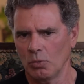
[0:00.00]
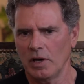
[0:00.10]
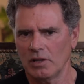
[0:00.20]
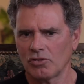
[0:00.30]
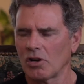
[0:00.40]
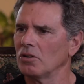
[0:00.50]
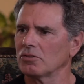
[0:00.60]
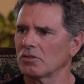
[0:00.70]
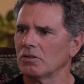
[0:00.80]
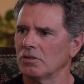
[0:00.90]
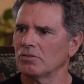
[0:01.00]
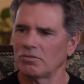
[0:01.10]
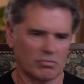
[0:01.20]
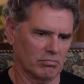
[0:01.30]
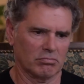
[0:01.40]
the way this culture
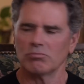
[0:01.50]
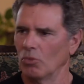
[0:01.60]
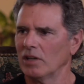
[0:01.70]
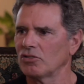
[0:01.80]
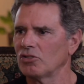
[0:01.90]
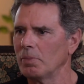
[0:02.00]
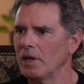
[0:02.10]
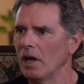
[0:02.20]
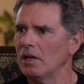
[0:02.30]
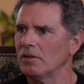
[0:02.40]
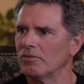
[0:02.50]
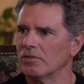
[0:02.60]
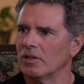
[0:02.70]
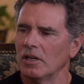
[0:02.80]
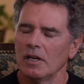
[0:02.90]
wants us to behave.
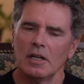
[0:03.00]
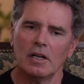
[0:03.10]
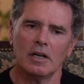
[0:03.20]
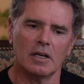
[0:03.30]
And, right.